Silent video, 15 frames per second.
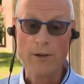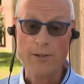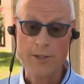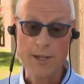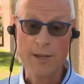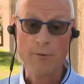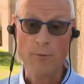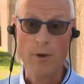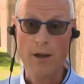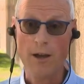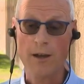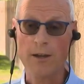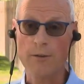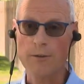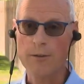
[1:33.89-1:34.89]
are seeing,
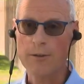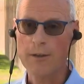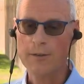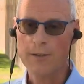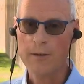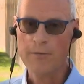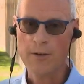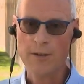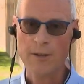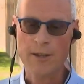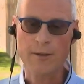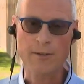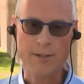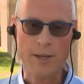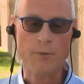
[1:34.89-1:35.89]
uh,
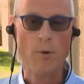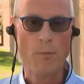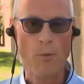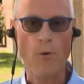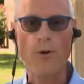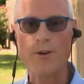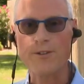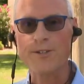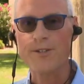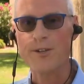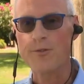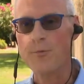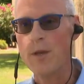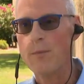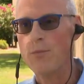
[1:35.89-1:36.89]
definitely seeing reports
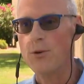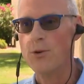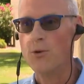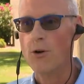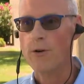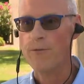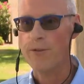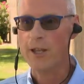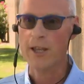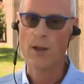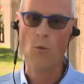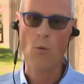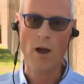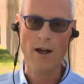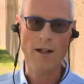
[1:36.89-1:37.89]
of people who are
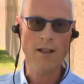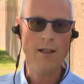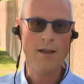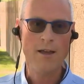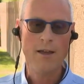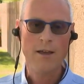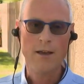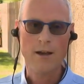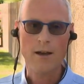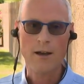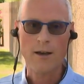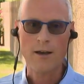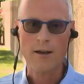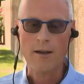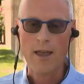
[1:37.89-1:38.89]
feeling well,
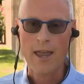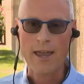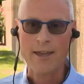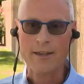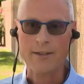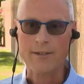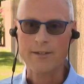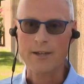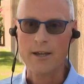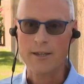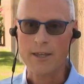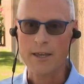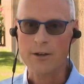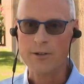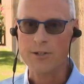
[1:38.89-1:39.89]
uh, and uh,
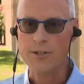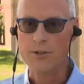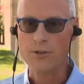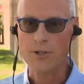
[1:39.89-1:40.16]
yet are still